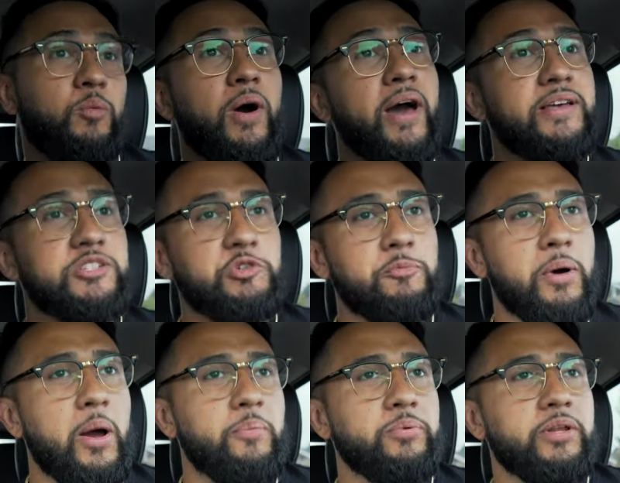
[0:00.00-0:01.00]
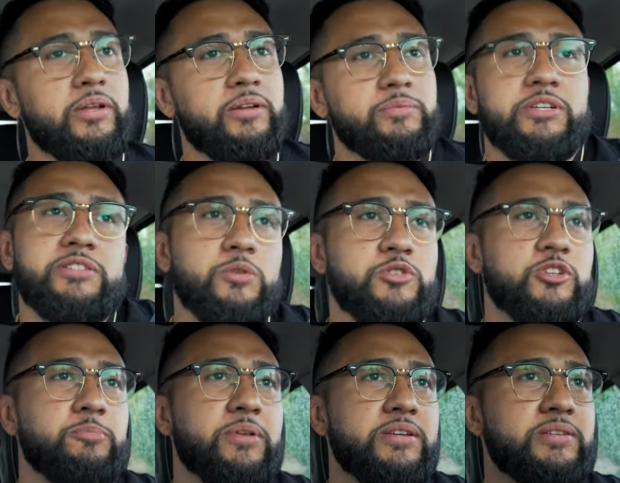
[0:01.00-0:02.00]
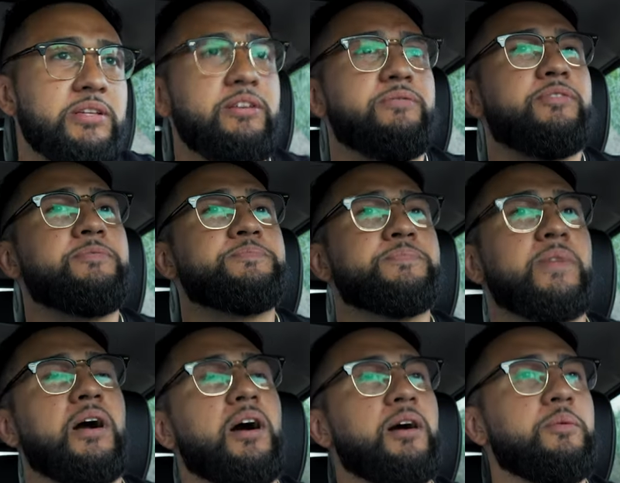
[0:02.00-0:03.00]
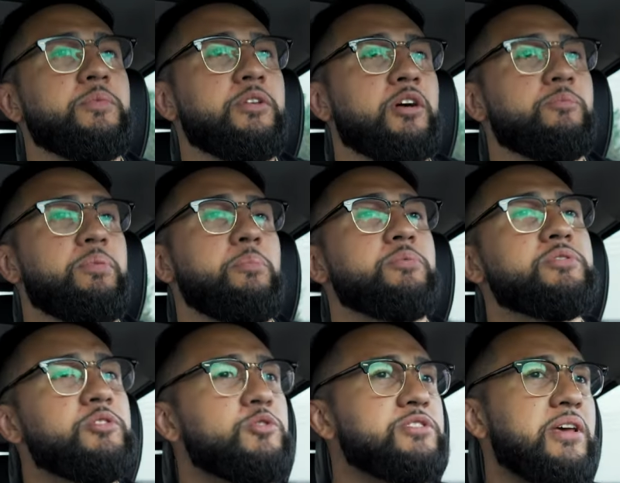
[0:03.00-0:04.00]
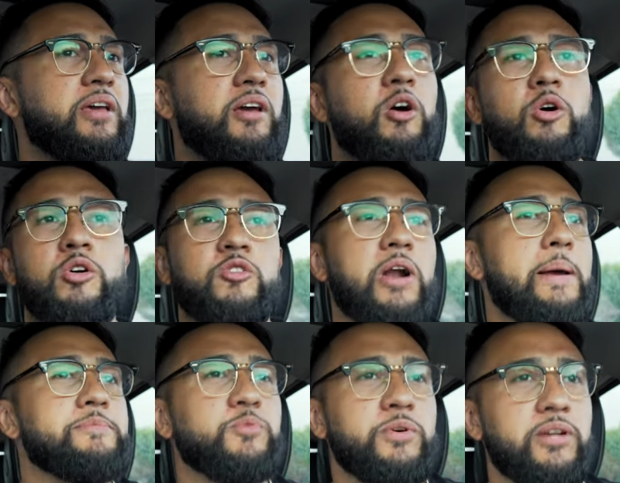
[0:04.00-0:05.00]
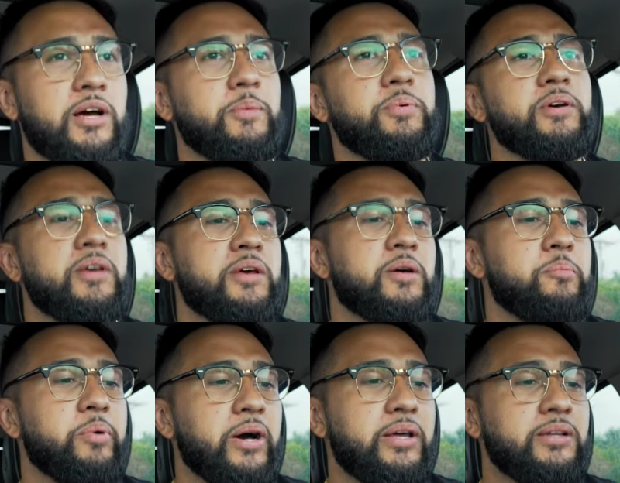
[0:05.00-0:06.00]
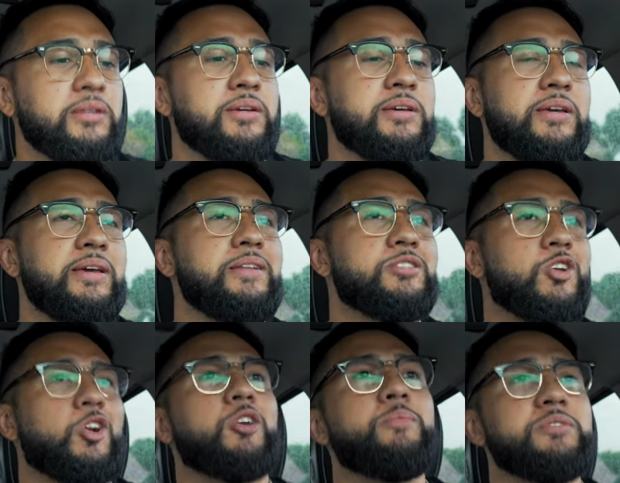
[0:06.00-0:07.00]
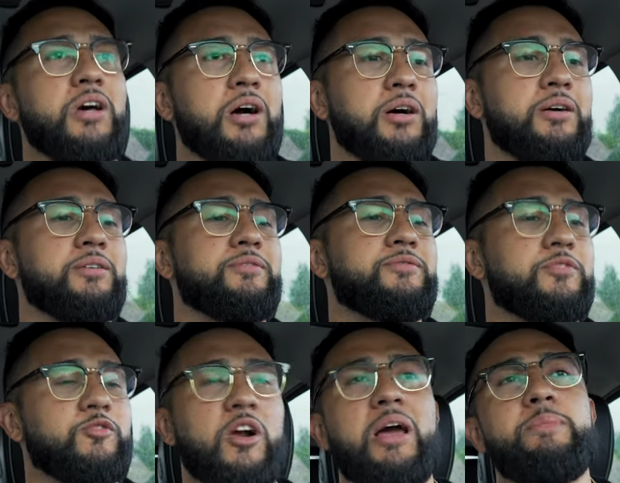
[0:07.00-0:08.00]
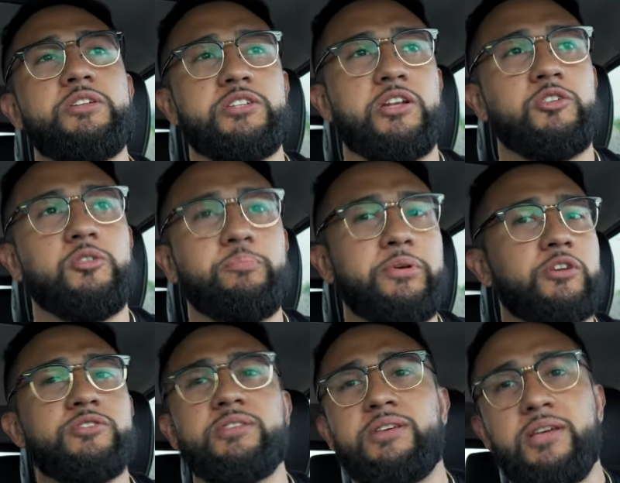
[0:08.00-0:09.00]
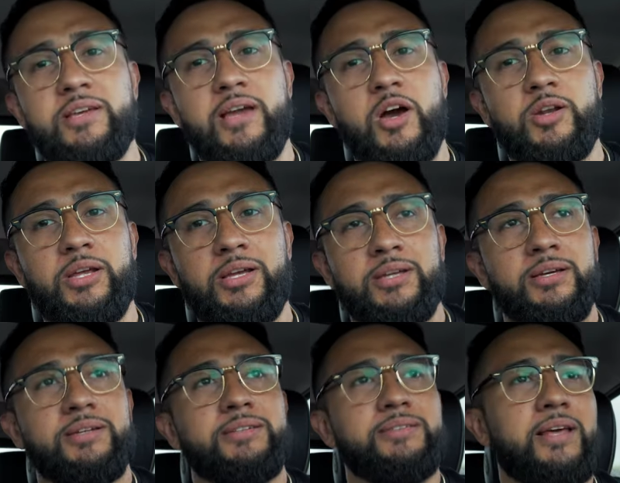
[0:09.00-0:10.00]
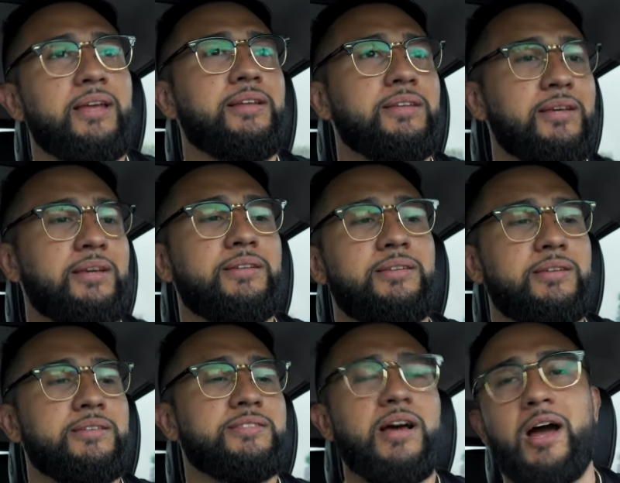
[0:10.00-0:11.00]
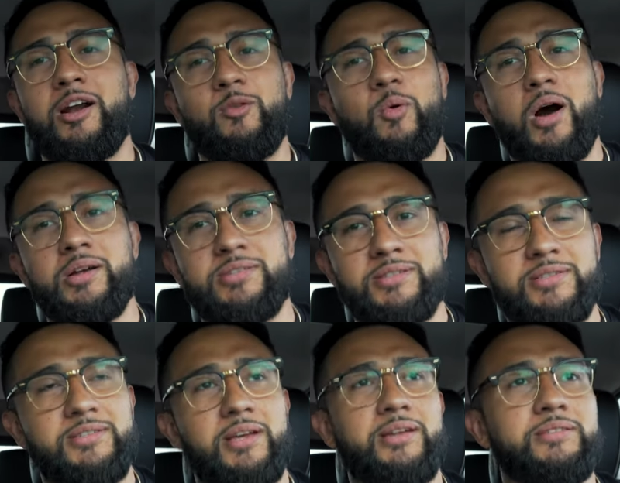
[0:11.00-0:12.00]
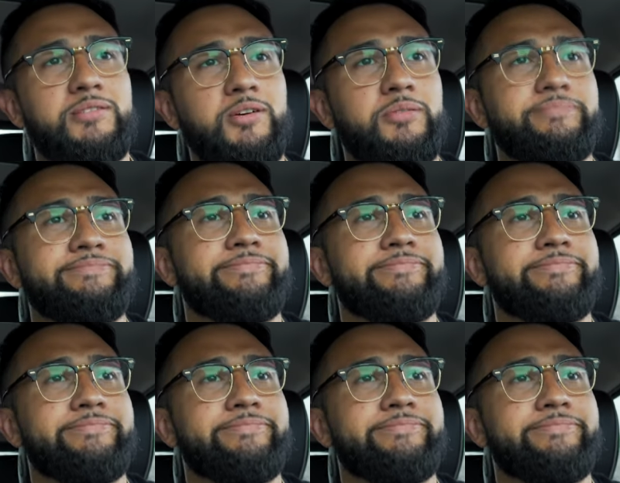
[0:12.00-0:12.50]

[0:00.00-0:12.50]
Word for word: Why is it overpopulated? Because it was a good place to live. Um, you know, people do say, oh, crimes went up, but in terms of crime in general, Pierce and King County, they lead the entire Washington state. So